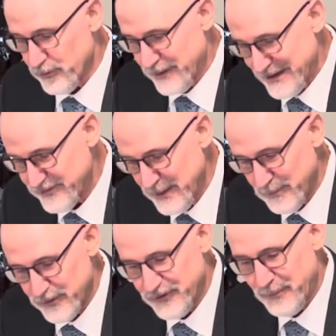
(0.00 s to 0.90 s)

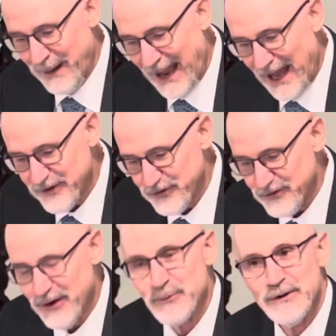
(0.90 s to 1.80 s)
resembles the
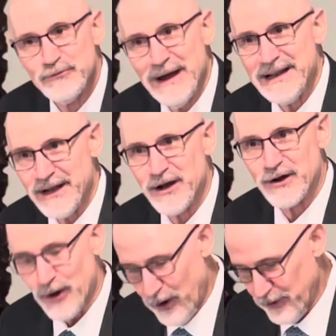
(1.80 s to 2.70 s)
passage that we read in our
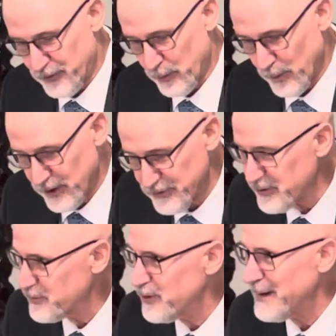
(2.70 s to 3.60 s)
call to
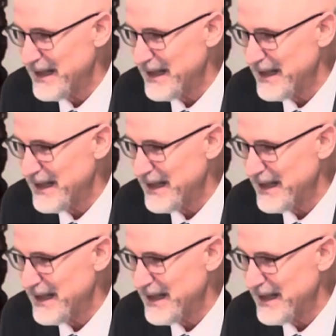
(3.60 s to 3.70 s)
worship from